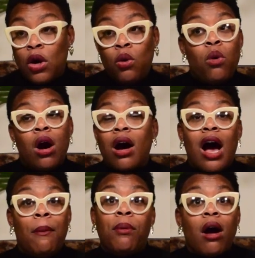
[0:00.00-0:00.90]
who are
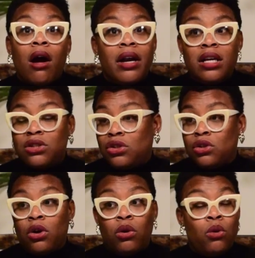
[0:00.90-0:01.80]
opera artists
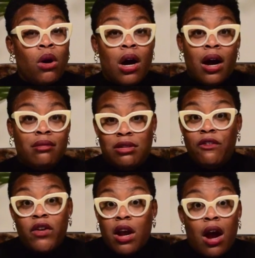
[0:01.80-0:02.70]
or who are
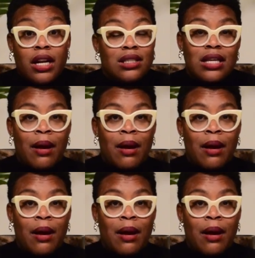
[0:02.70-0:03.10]
different artists.